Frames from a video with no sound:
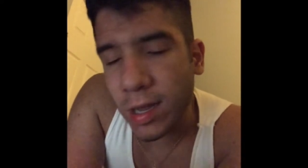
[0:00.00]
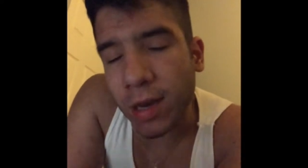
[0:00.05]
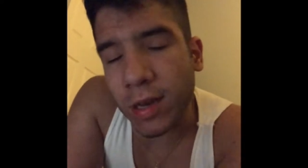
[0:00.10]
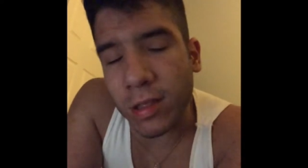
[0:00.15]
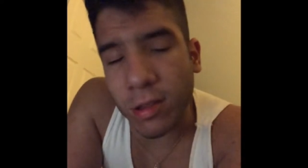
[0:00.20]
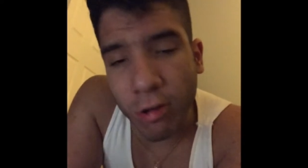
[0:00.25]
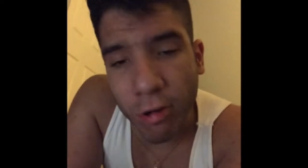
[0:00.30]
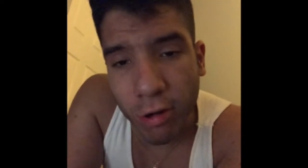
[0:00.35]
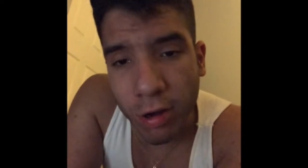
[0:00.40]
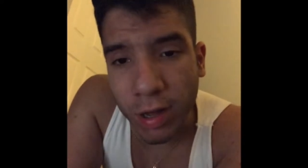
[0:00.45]

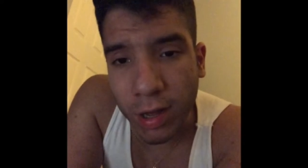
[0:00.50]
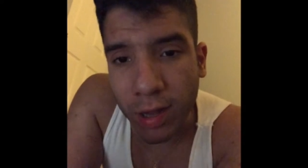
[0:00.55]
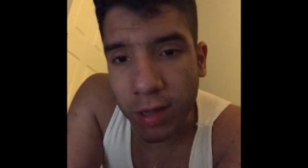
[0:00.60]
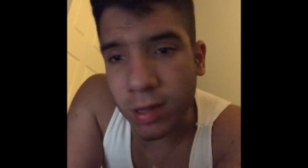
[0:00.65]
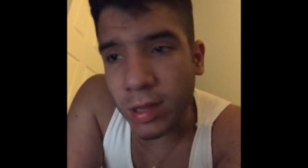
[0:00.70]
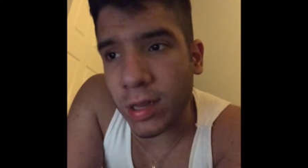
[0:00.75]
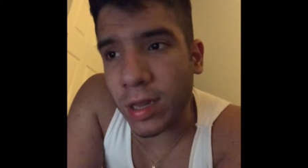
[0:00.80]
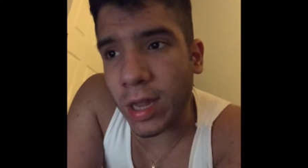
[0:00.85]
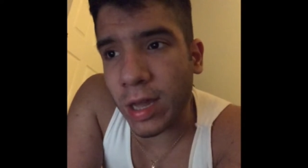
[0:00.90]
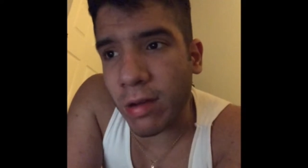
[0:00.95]
30, and
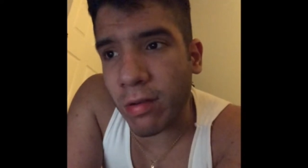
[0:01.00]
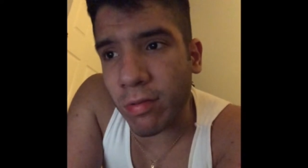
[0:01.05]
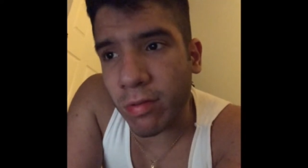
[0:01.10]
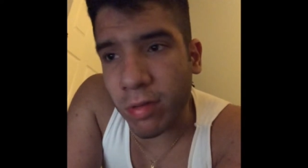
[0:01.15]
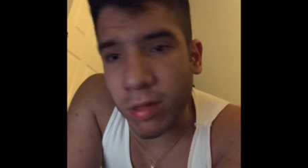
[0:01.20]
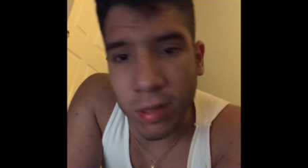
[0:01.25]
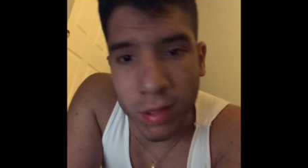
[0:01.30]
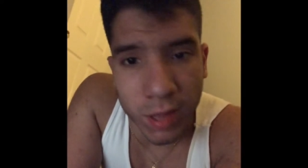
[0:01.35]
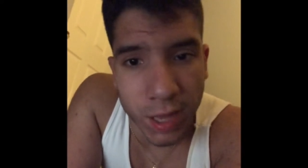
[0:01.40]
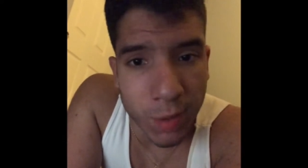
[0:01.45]
then that
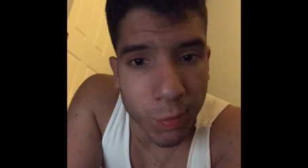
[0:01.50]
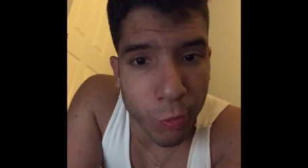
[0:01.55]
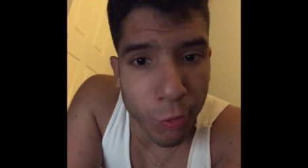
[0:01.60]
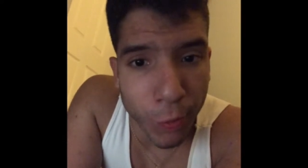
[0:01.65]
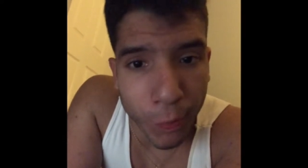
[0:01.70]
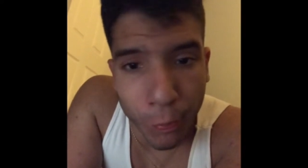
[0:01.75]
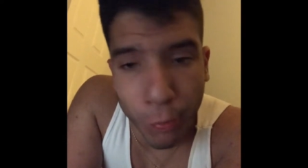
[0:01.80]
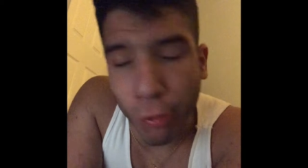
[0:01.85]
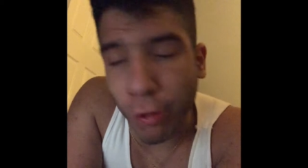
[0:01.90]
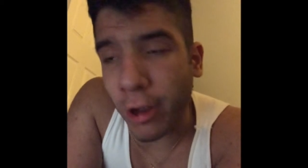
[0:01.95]
was the same
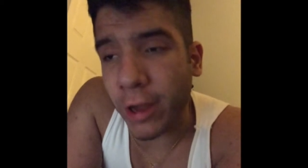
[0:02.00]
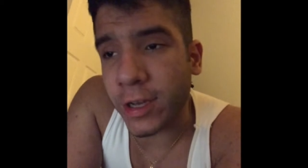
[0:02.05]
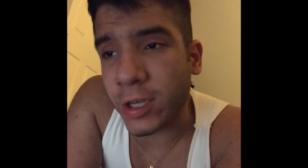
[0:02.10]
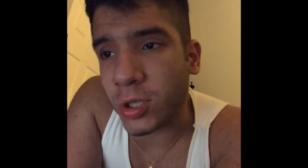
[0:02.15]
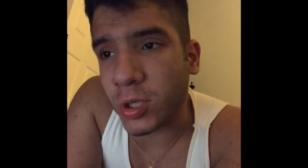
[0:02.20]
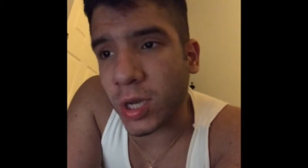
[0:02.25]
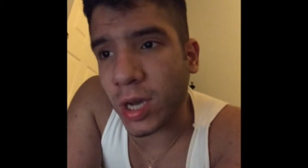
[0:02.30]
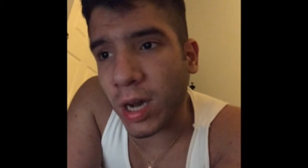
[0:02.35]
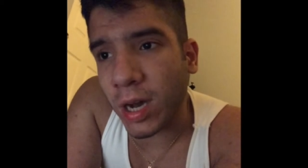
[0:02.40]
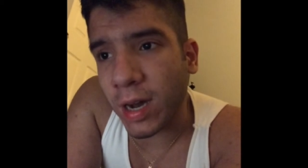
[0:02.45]
rep
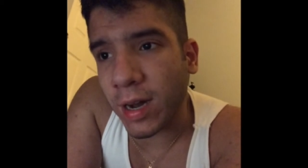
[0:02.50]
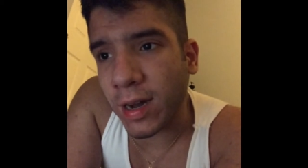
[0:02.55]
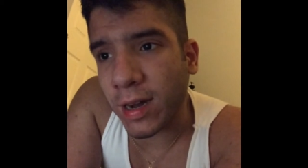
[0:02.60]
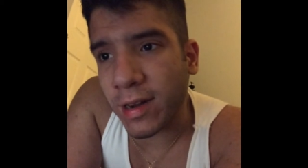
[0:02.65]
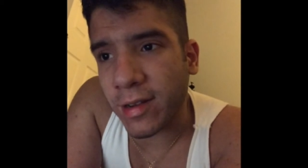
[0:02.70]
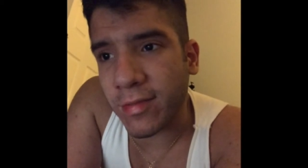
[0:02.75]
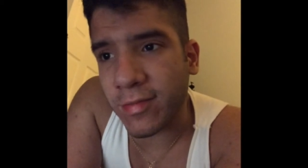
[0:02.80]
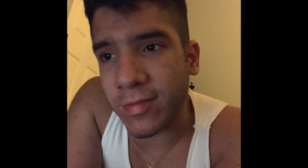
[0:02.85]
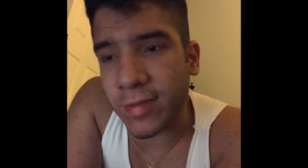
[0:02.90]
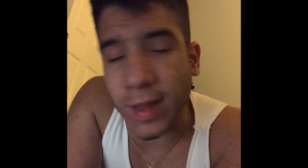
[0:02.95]
range
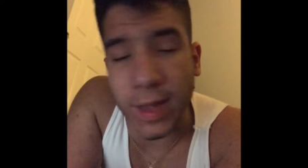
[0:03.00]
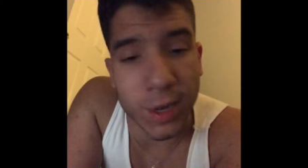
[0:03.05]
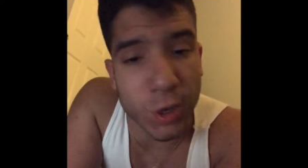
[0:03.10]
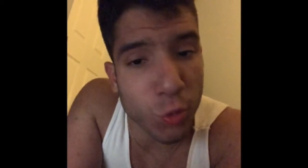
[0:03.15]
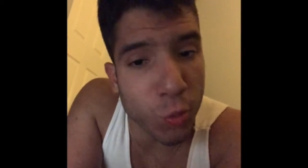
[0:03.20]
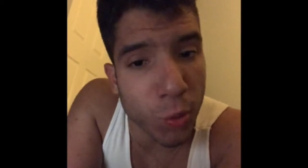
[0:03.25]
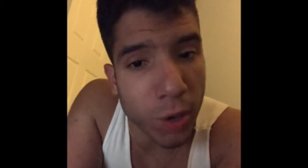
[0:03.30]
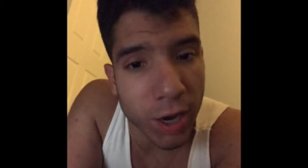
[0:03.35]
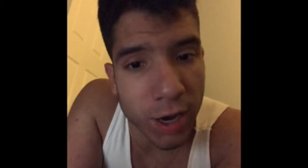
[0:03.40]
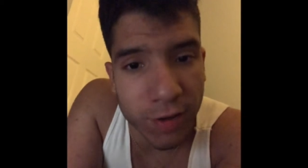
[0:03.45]
of like
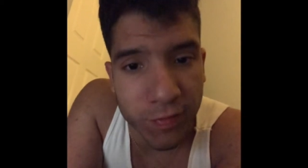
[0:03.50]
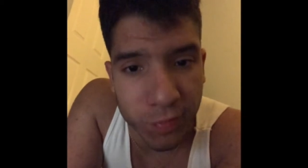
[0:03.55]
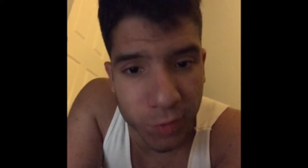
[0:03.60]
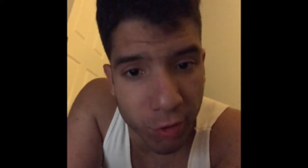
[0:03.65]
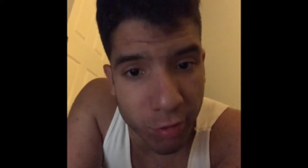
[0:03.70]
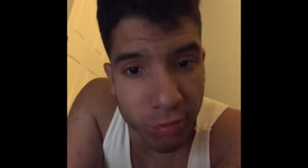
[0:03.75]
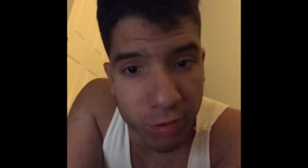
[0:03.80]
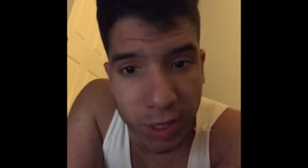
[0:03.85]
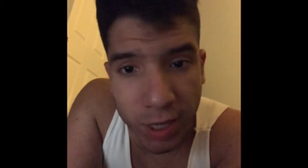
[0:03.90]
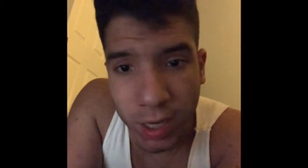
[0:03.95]
12,
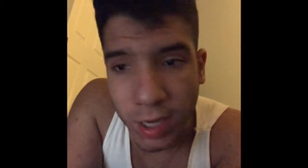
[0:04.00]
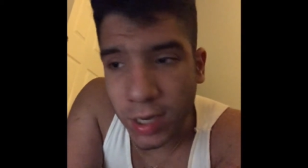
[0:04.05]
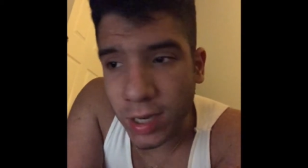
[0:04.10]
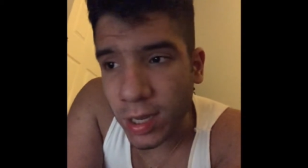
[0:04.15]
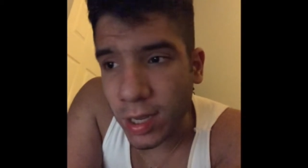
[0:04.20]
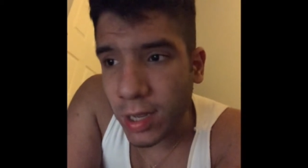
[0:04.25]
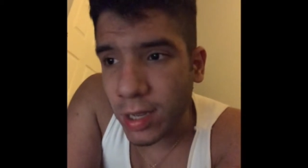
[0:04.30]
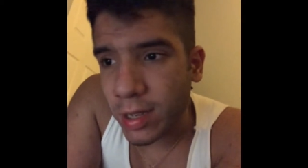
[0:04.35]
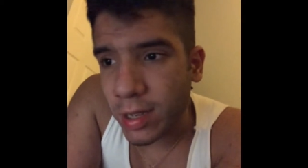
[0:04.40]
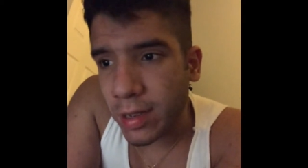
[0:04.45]
13,
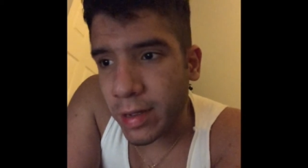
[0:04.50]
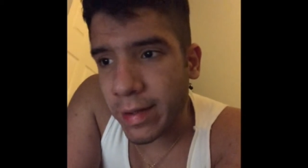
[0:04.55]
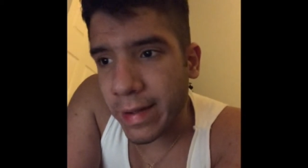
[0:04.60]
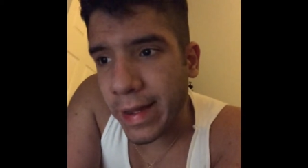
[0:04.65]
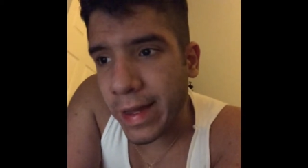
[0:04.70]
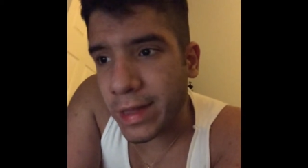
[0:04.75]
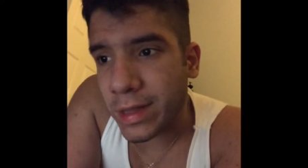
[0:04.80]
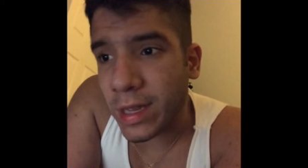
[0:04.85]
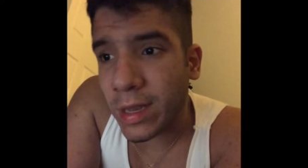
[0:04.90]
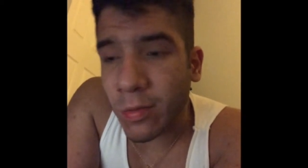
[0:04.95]

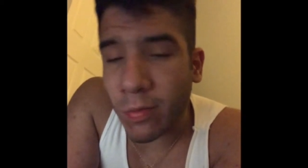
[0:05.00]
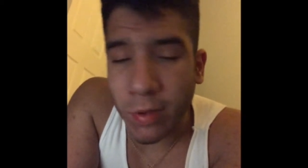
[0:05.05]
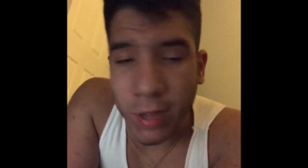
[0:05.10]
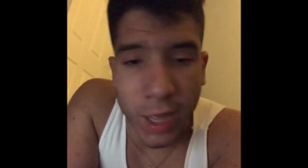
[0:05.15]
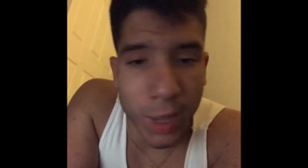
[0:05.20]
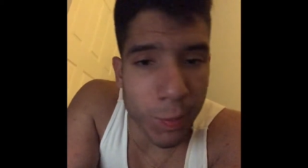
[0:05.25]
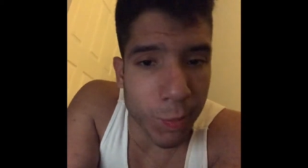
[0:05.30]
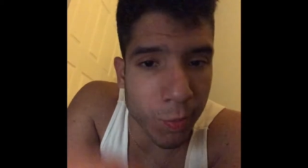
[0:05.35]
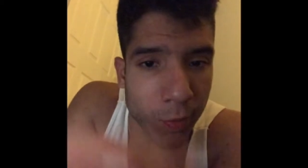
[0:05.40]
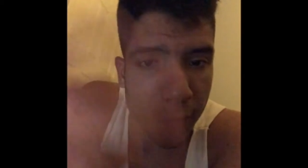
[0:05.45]
and then we
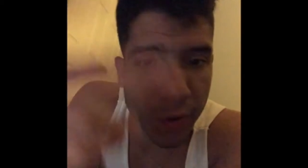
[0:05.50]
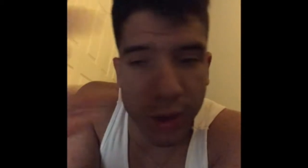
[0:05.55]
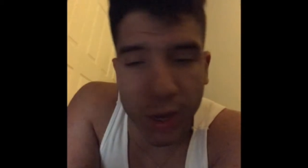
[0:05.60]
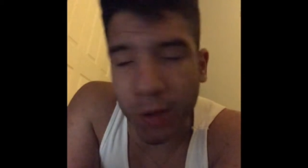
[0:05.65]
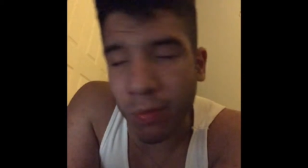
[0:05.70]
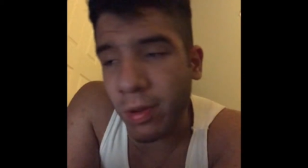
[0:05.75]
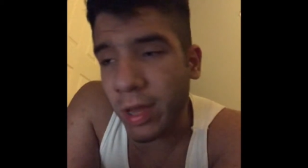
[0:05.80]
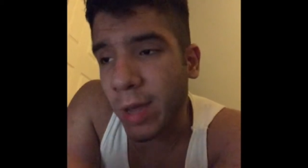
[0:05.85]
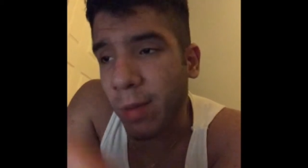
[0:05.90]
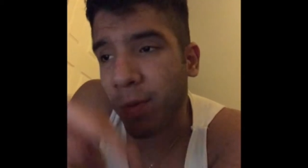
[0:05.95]

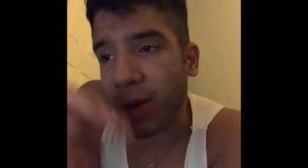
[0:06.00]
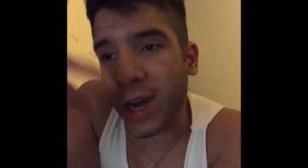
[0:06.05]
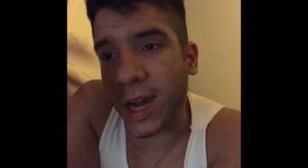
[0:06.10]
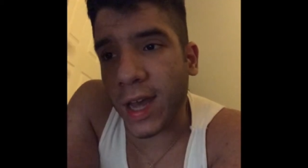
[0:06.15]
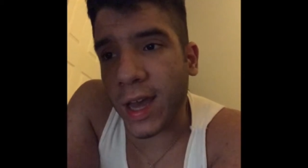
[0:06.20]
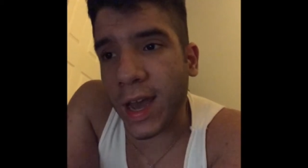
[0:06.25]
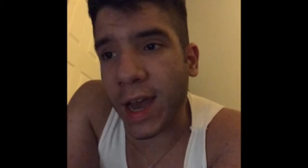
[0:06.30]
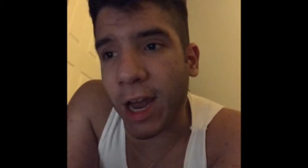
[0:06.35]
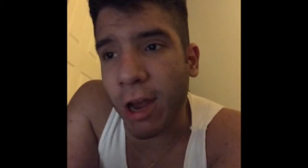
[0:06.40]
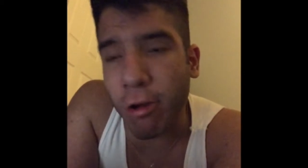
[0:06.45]
kept getting
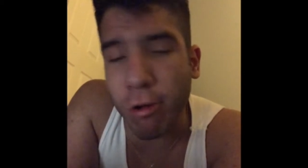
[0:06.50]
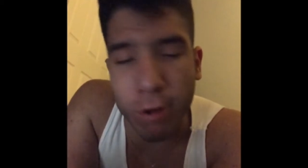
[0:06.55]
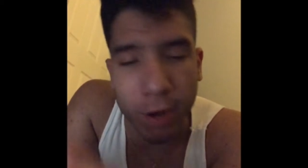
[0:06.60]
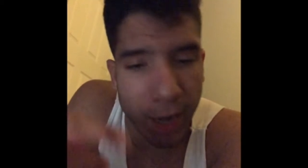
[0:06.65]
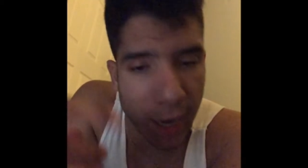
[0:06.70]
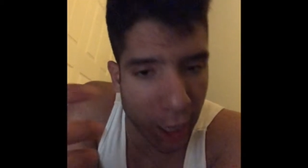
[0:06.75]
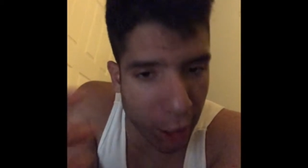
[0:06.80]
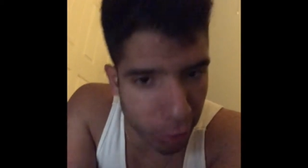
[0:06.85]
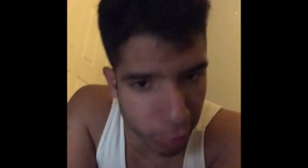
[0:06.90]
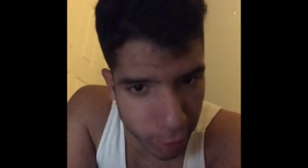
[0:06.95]
higher and
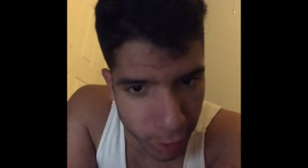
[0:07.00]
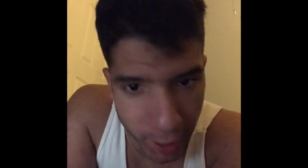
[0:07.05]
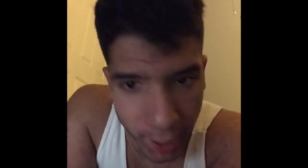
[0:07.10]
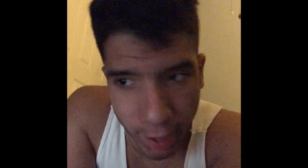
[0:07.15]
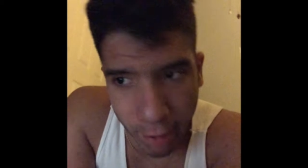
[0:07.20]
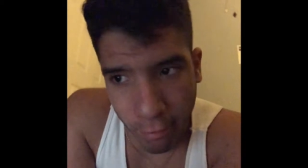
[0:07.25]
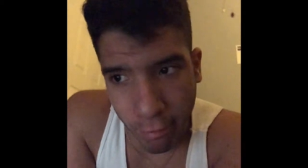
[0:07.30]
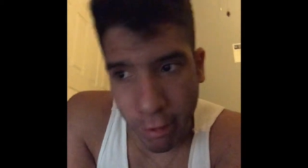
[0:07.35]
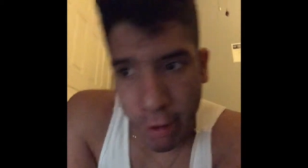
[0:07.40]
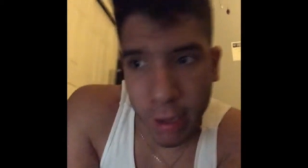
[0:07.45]
higher and
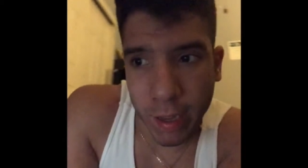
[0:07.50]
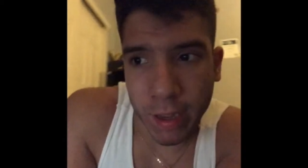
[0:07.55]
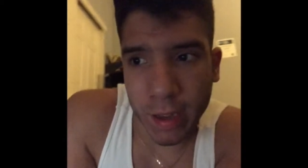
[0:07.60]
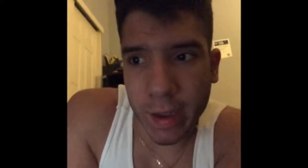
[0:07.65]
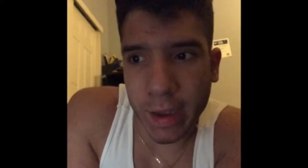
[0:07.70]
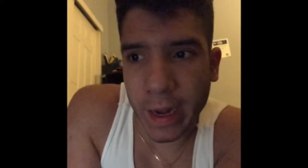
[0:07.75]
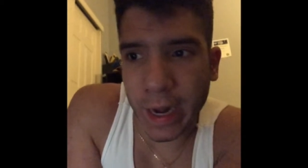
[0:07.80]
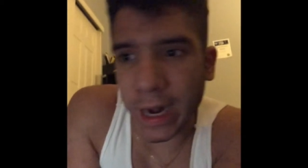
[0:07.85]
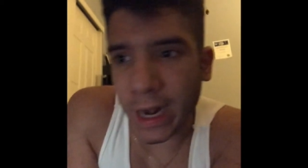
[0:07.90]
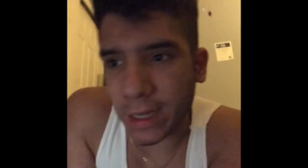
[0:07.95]
higher.
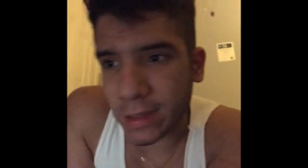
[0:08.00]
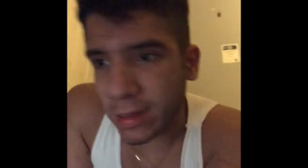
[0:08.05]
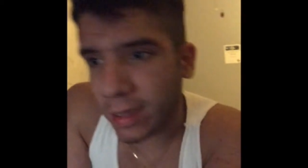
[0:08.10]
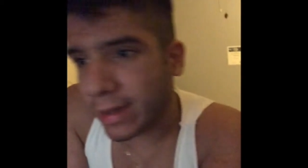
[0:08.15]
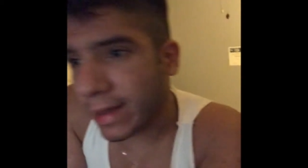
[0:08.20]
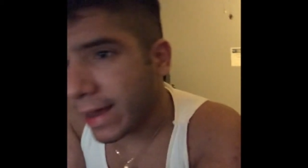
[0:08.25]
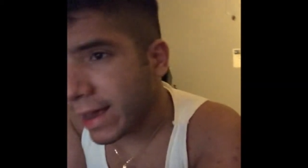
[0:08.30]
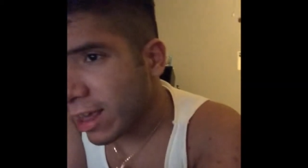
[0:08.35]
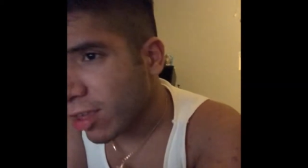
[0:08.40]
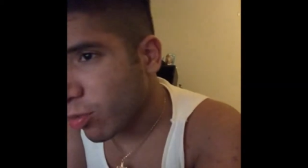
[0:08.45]
And the
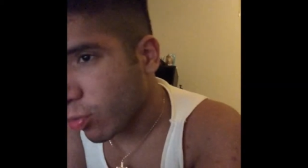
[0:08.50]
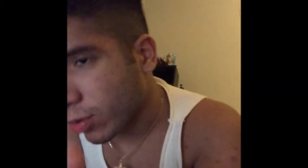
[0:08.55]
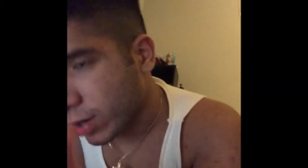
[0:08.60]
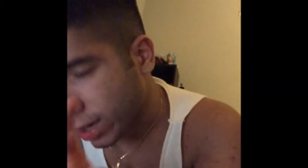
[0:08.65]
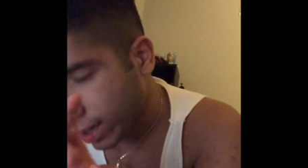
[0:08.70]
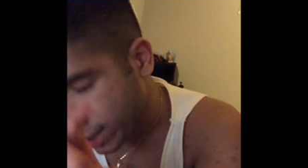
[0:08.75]
last one I